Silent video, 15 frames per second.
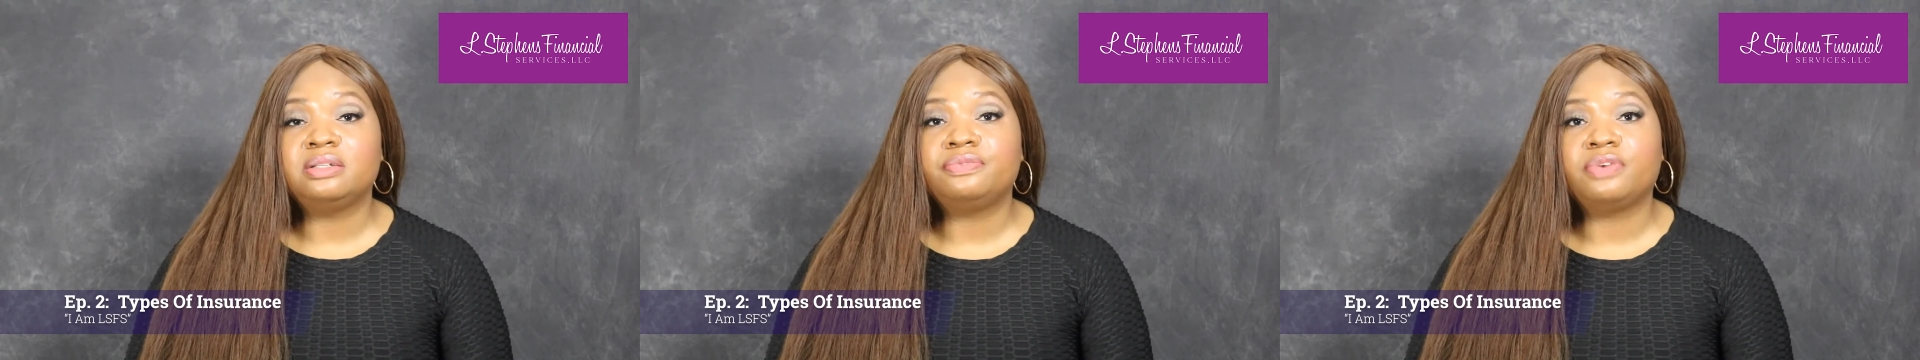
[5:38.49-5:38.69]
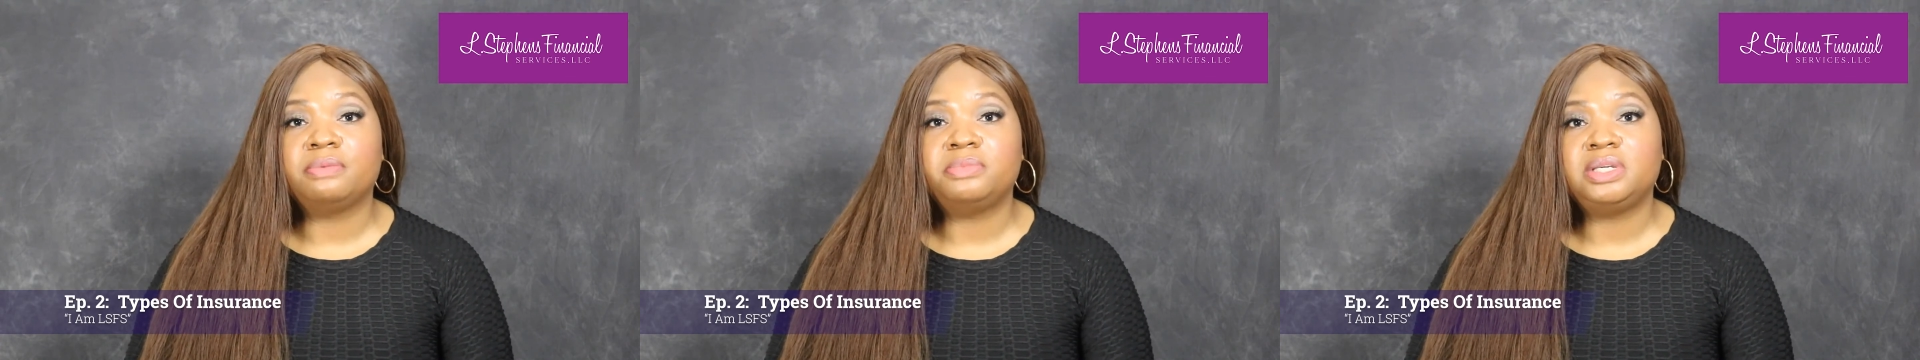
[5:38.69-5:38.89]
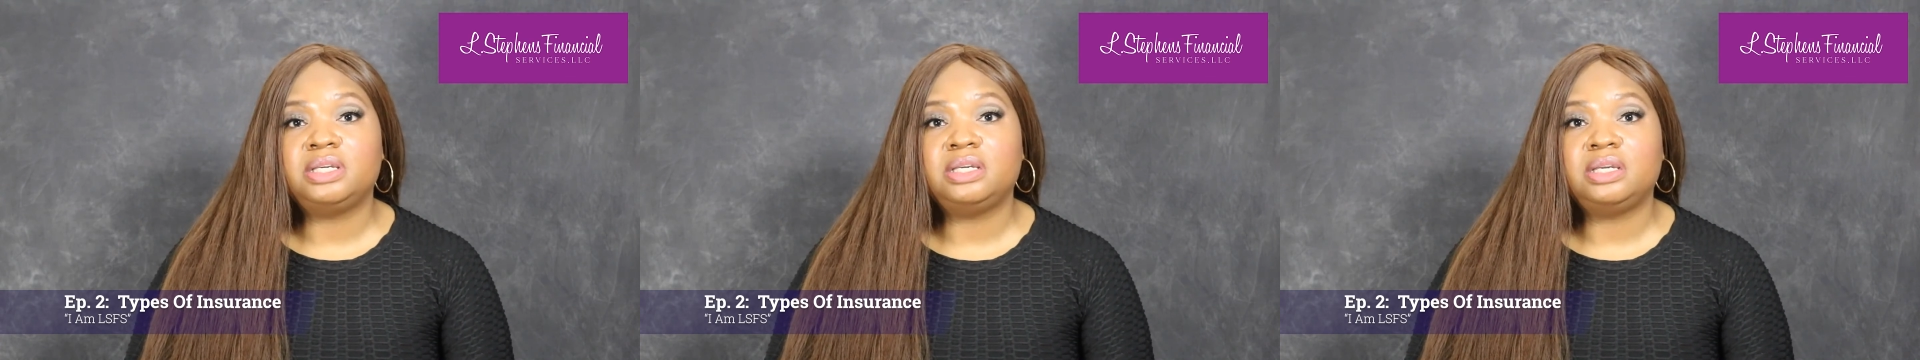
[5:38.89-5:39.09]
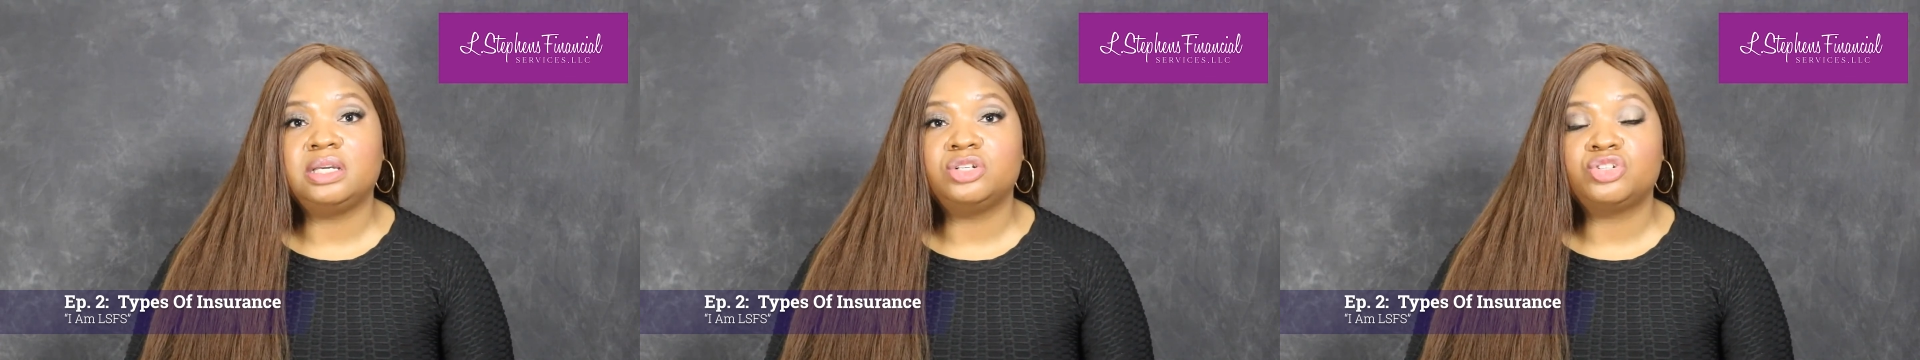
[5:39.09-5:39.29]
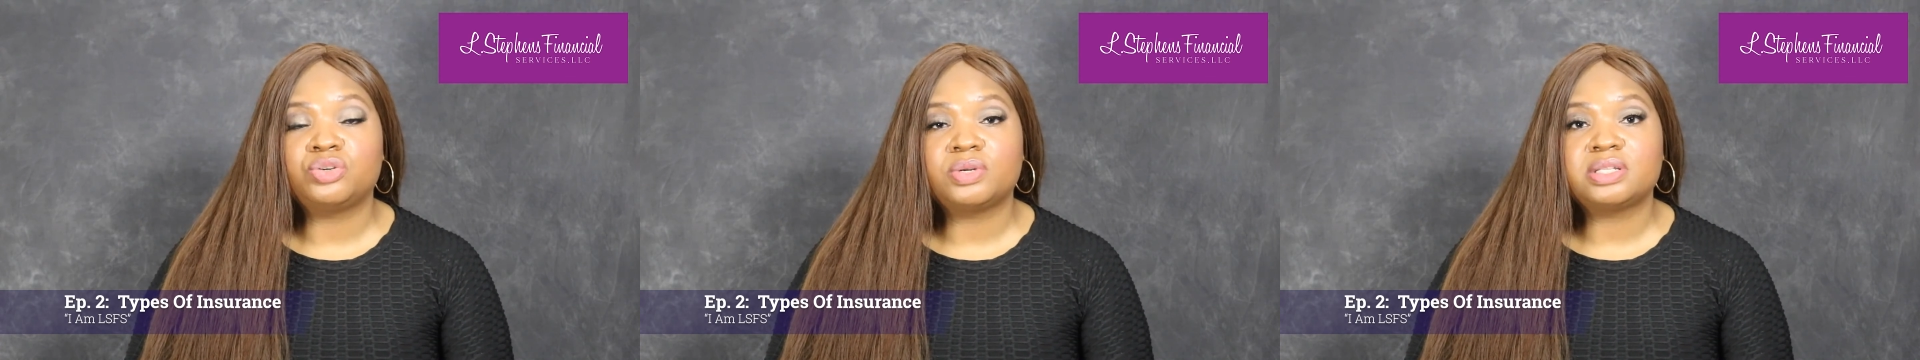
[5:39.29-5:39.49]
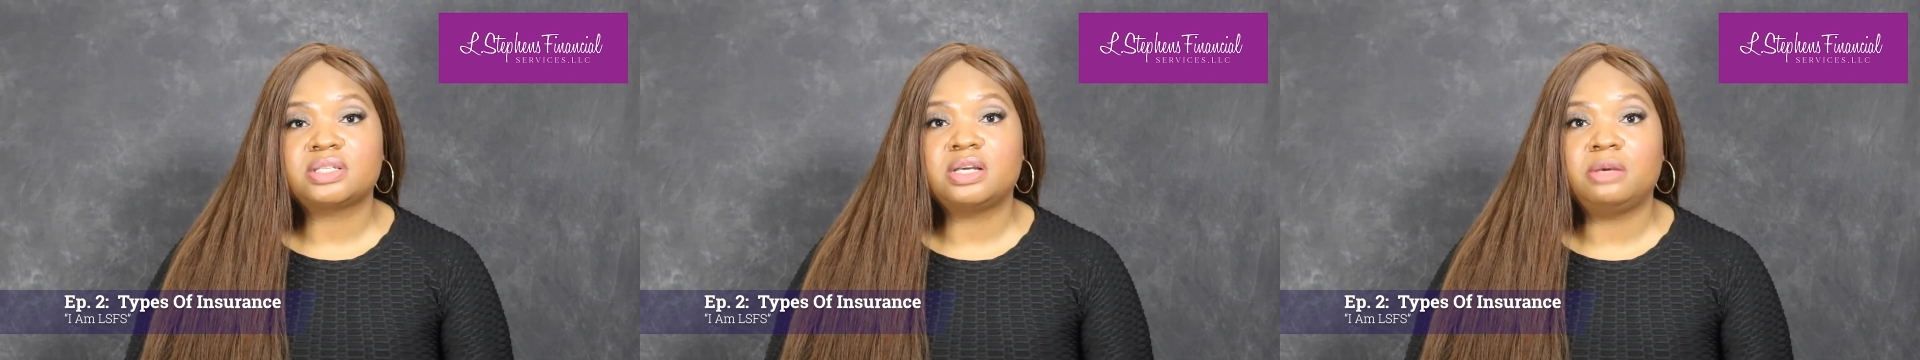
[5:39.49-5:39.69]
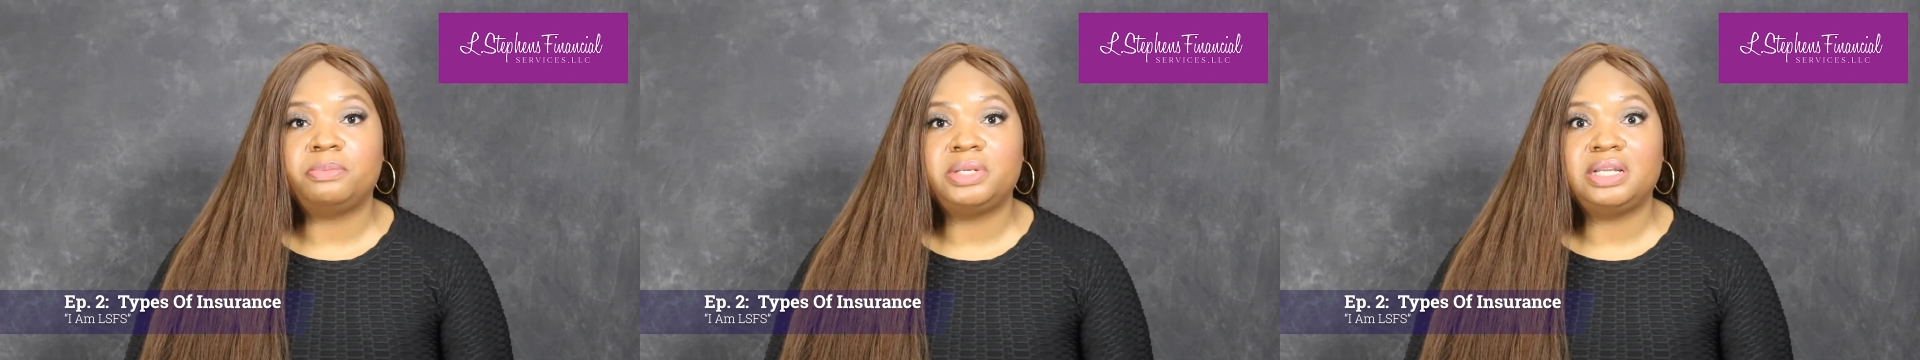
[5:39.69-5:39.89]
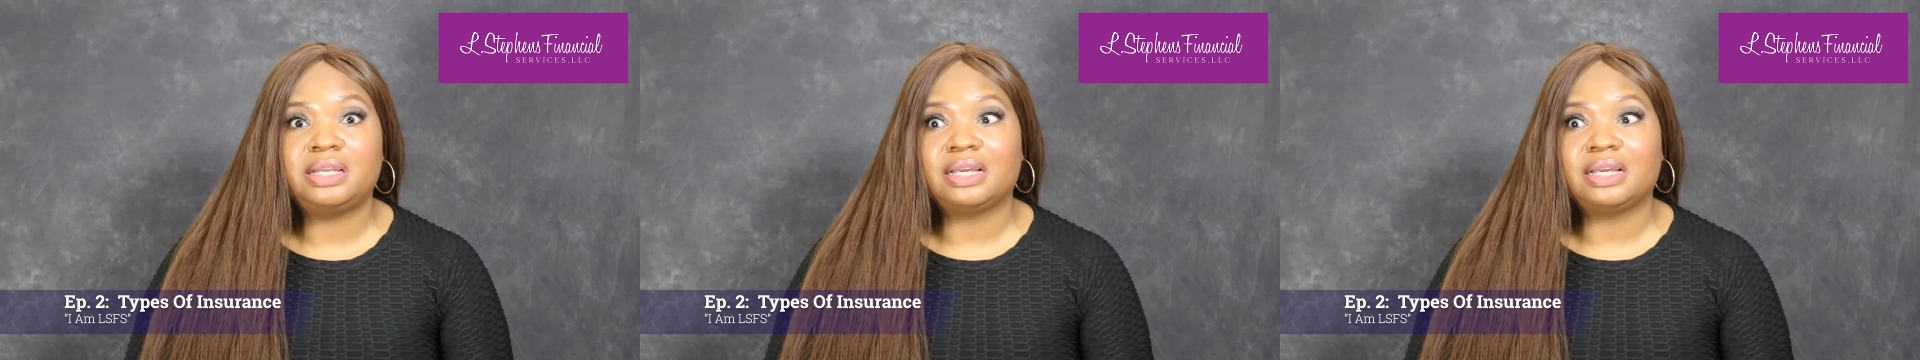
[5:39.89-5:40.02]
from the insurance company,